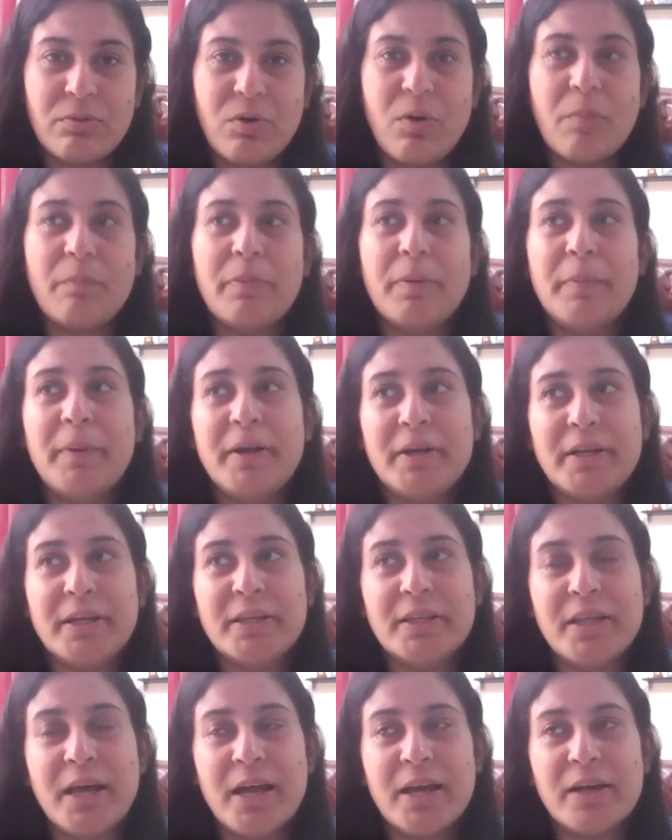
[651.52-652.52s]

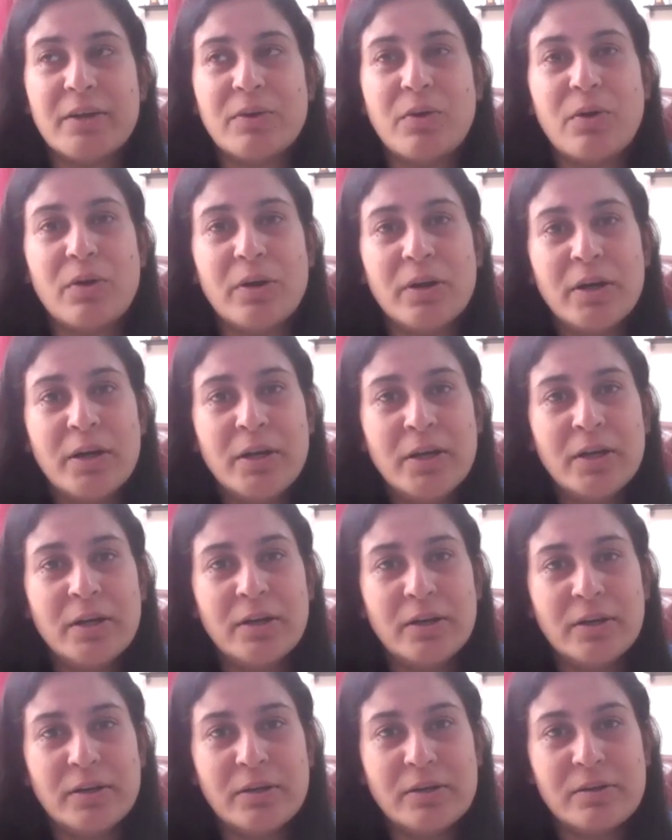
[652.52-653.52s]
complimenting that, or
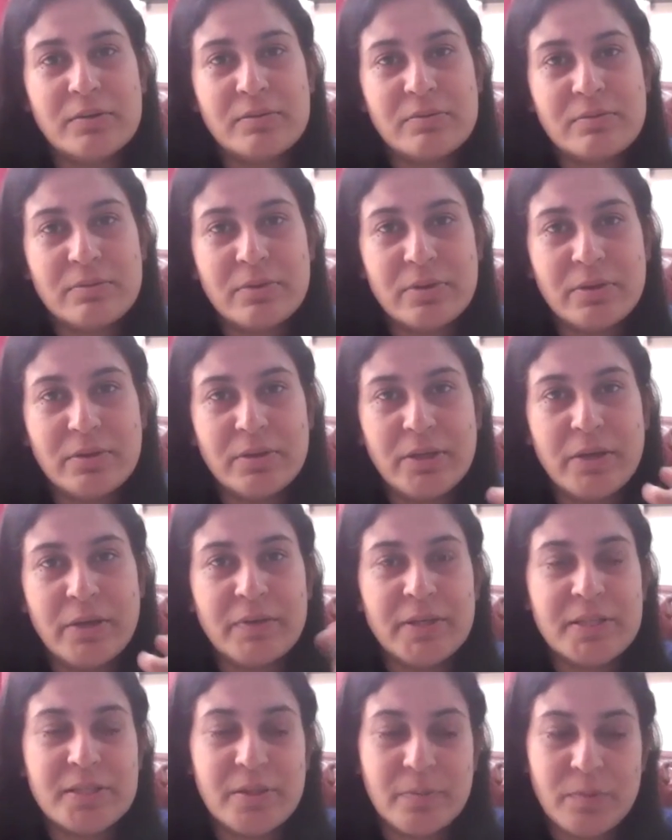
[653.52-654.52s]
uh,
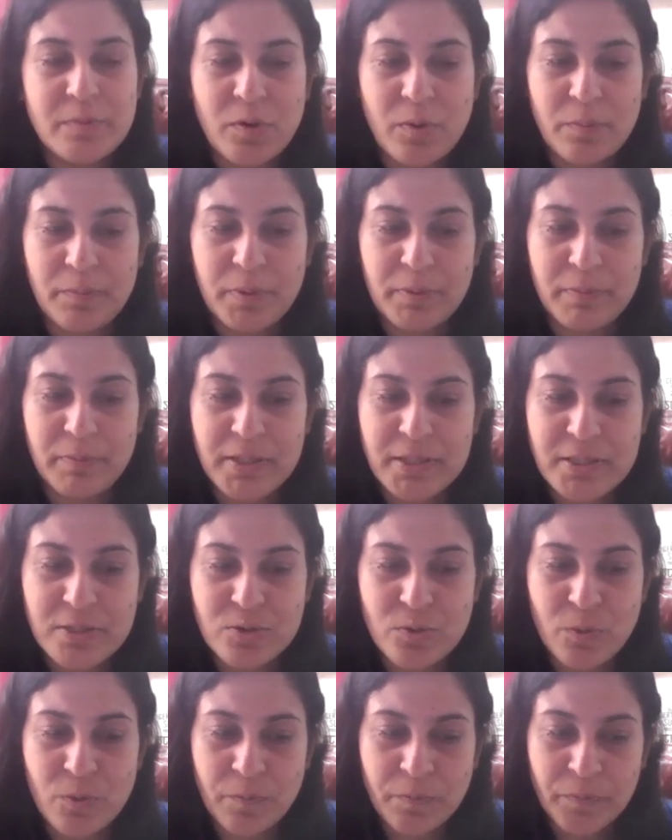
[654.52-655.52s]
giving some compliments.
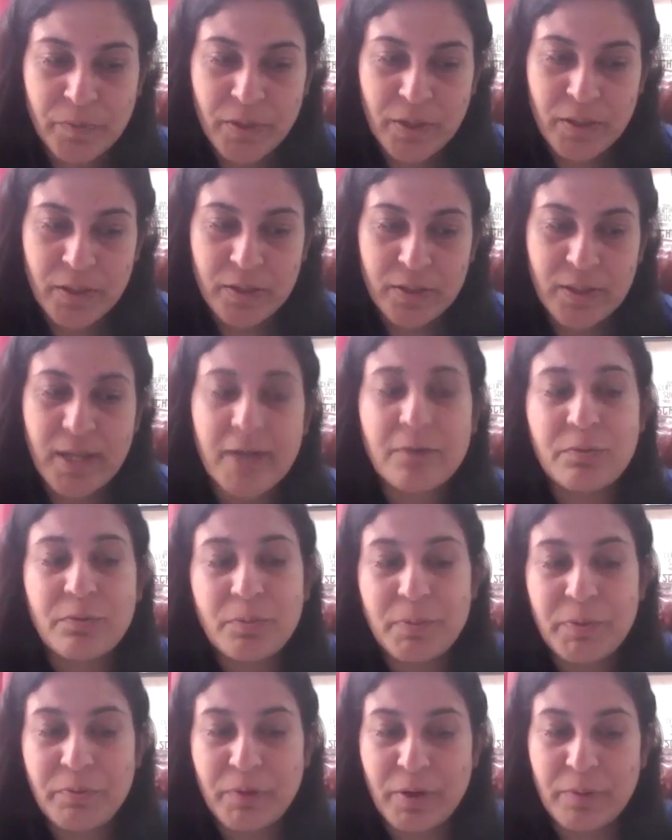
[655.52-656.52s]
So that
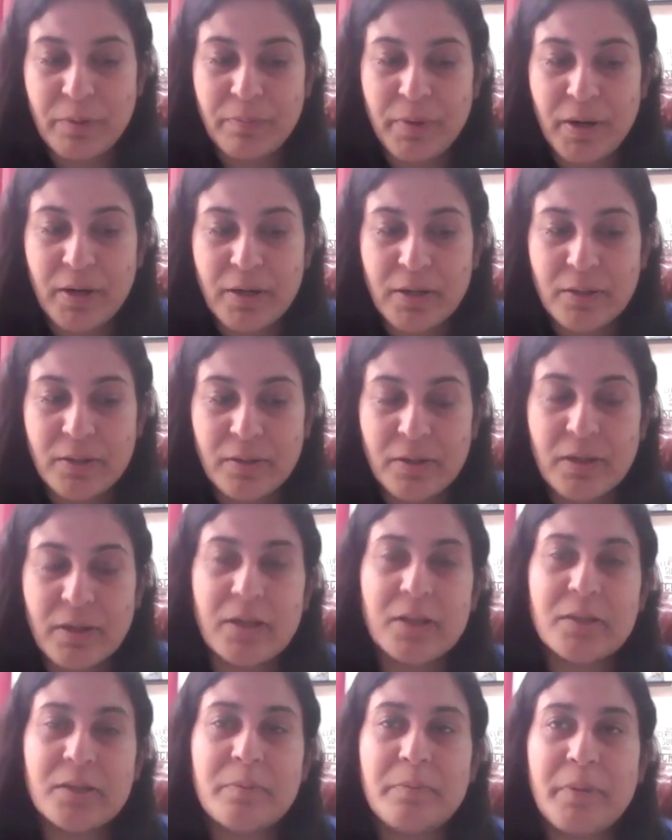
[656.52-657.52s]
would be one part.
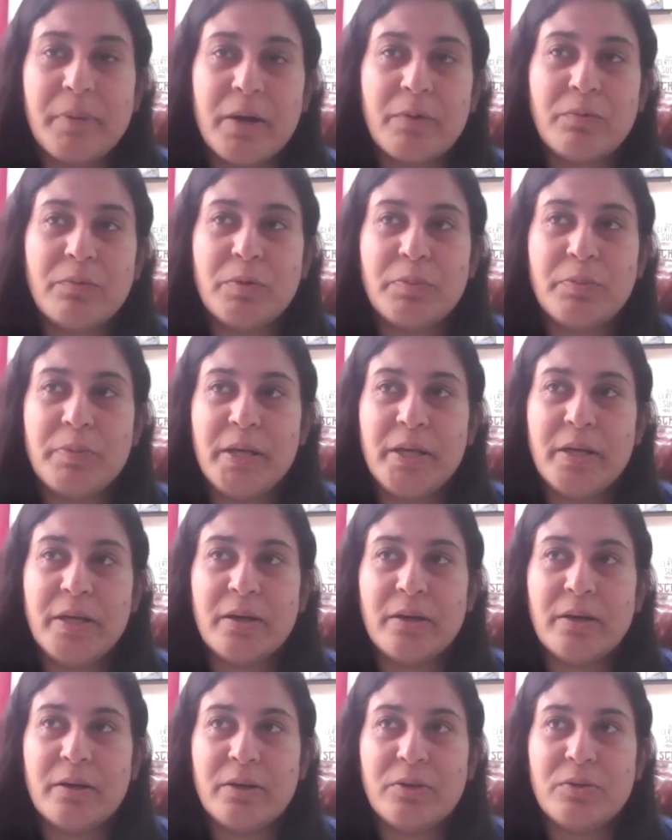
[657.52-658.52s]
Another part would be
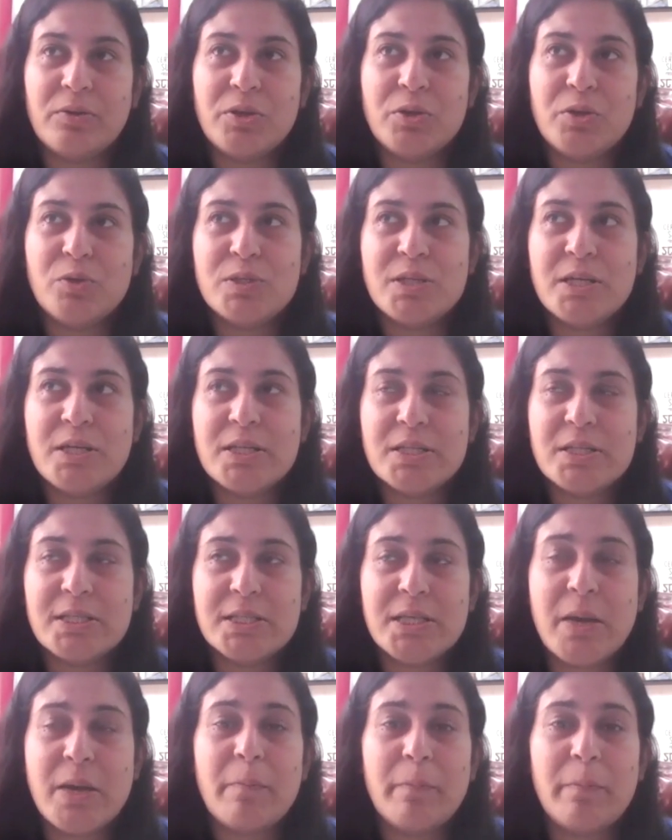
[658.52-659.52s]
using
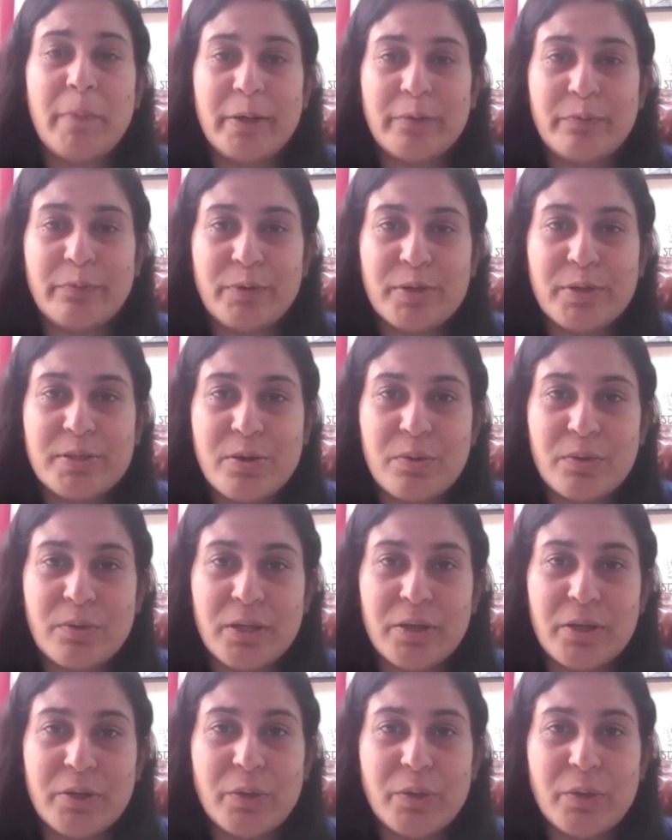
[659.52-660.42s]
some metaphors out there.